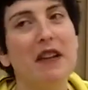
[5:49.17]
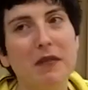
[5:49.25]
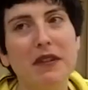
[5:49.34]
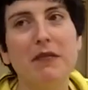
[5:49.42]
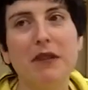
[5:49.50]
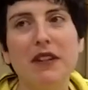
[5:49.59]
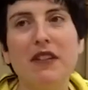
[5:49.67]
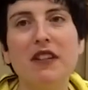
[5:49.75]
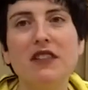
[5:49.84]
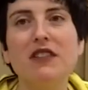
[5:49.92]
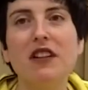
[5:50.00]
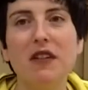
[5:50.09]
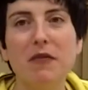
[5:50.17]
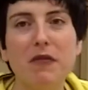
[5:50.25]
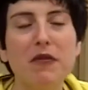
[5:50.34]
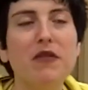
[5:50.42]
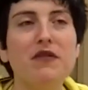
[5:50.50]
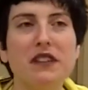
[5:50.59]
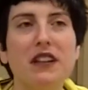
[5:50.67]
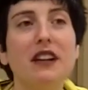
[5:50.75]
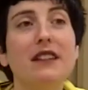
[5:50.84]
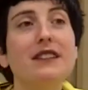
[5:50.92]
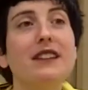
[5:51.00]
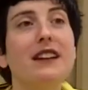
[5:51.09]
But pathological proof
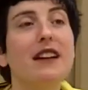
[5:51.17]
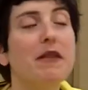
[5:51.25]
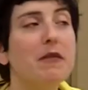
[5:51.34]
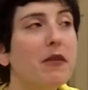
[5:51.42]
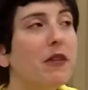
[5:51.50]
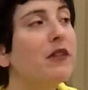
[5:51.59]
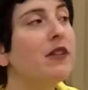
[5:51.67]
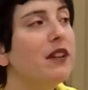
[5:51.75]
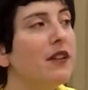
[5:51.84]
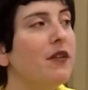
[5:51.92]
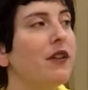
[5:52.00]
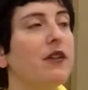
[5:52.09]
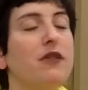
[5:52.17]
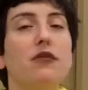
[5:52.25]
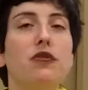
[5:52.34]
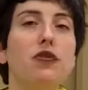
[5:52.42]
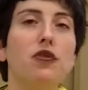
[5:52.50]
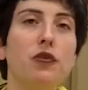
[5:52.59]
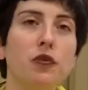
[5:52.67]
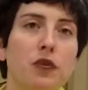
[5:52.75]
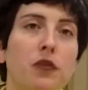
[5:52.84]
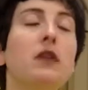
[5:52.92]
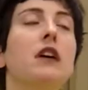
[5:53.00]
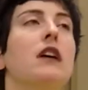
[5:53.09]
studies, they are more difficult
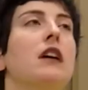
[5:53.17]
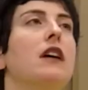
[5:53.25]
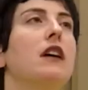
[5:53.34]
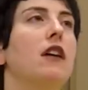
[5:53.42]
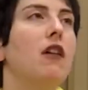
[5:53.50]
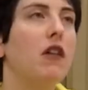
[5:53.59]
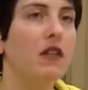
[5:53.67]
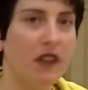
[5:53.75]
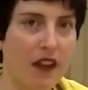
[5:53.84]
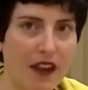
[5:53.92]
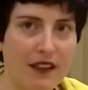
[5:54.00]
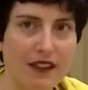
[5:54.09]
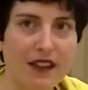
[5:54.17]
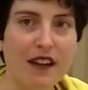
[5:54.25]
to contest.